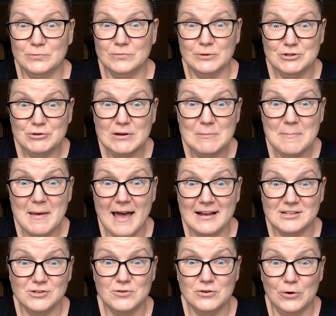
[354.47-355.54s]
retreat
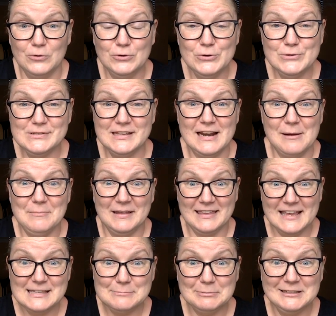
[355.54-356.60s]
bag so you don't lose it i'm like
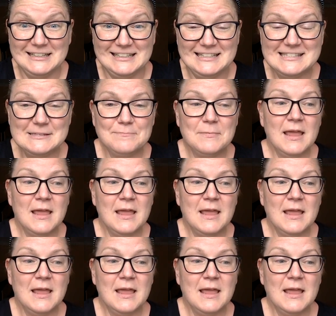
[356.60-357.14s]
yes please